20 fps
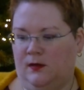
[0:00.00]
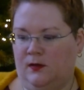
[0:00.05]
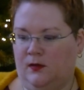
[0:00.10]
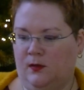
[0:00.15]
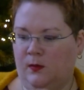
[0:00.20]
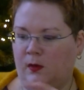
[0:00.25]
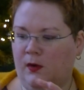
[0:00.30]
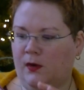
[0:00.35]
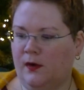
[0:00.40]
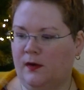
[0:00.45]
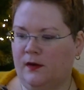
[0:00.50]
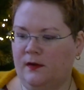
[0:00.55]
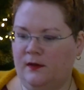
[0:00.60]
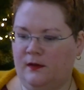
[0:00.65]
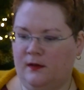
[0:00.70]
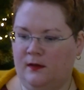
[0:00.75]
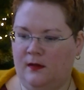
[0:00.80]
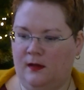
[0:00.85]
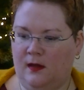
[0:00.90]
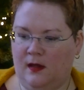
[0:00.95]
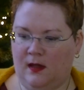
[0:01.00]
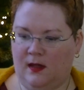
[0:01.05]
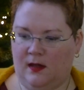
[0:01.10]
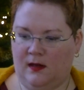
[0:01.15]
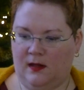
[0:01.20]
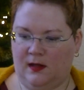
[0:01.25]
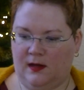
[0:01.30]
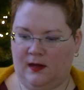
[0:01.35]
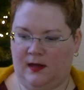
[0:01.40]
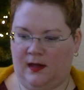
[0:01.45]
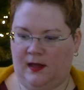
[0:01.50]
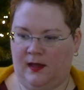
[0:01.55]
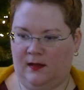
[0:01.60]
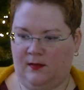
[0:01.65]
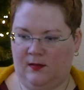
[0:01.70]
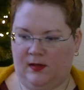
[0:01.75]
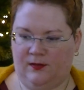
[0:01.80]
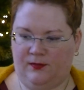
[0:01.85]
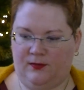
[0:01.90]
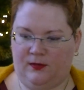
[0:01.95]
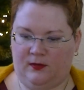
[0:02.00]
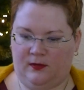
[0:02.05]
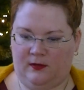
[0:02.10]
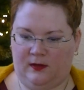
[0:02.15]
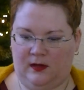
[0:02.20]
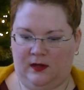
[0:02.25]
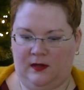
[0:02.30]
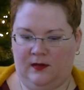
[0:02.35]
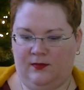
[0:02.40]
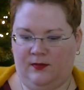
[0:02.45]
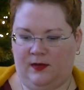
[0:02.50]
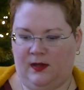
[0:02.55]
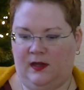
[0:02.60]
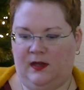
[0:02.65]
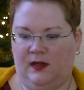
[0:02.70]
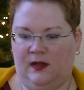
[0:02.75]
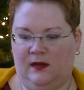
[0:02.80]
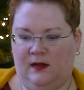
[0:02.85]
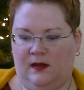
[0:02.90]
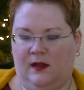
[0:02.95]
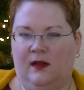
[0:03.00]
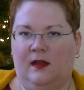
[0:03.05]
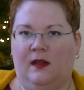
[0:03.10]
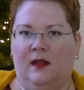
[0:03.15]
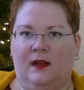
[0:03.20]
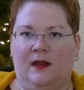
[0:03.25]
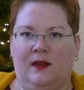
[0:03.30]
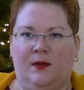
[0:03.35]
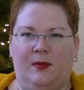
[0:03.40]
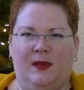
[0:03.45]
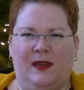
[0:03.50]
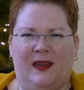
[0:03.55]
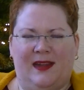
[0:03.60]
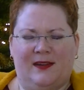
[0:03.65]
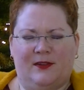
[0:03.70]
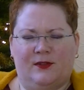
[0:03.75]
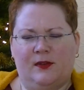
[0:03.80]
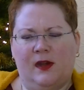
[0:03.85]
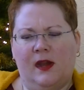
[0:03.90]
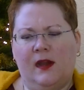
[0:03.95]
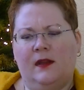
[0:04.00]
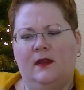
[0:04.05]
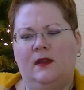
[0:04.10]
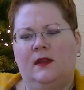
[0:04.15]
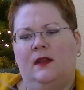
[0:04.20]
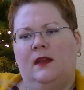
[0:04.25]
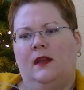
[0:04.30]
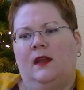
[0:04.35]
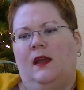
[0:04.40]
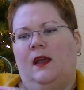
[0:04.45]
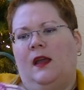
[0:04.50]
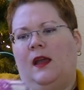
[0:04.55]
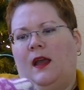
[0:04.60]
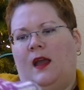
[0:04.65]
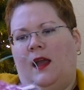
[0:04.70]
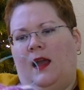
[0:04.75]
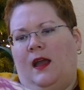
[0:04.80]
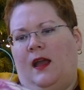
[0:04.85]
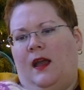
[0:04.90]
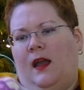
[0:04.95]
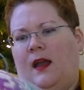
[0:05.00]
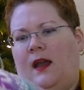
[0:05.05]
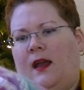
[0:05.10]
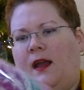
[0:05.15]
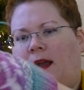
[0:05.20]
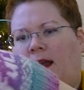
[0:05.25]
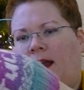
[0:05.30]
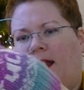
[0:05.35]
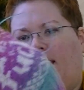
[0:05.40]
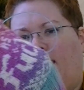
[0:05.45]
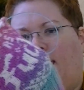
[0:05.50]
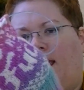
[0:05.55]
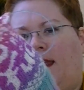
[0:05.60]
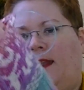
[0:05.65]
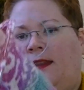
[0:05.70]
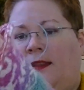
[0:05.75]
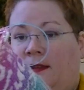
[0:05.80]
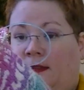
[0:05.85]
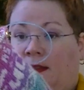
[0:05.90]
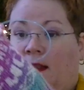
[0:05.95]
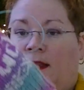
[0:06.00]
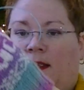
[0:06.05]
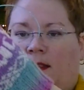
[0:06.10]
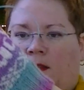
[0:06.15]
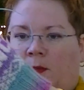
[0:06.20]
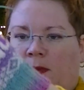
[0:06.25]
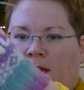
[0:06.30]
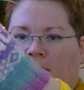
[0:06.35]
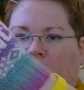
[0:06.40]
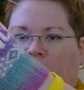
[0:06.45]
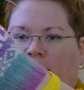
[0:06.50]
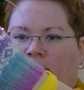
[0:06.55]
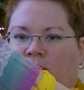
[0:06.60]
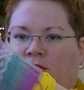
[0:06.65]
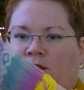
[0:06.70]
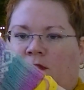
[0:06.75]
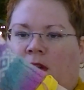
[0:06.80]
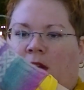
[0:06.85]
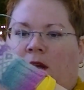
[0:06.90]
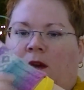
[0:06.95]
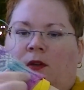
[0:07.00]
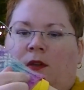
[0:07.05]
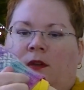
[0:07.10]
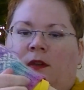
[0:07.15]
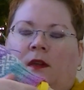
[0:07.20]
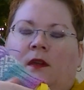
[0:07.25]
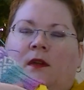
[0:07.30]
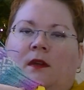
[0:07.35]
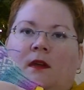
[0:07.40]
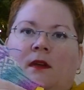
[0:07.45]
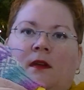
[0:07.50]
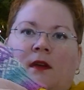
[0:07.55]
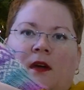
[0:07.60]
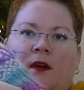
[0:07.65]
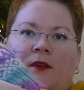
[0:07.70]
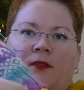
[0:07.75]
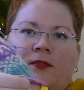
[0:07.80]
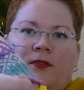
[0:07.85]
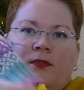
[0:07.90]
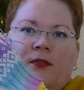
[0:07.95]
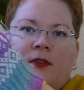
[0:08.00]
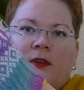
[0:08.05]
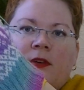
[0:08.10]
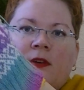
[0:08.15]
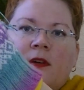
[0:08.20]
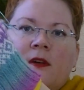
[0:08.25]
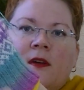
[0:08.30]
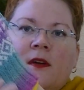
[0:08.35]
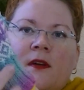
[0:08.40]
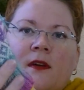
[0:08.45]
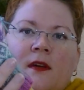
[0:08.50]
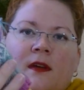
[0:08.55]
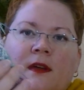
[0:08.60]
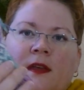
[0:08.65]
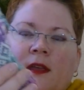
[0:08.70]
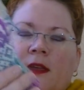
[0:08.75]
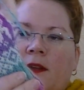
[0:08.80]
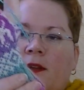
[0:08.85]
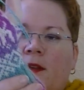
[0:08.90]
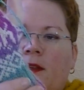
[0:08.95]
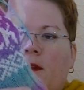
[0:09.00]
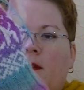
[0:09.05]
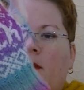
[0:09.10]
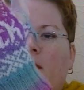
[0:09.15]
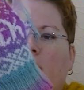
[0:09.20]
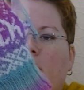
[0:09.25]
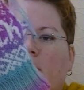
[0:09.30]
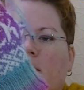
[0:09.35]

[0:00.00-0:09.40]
the words. And then I have to see if I need a little bit extra. I added a little bit extra on the cuff. Here you can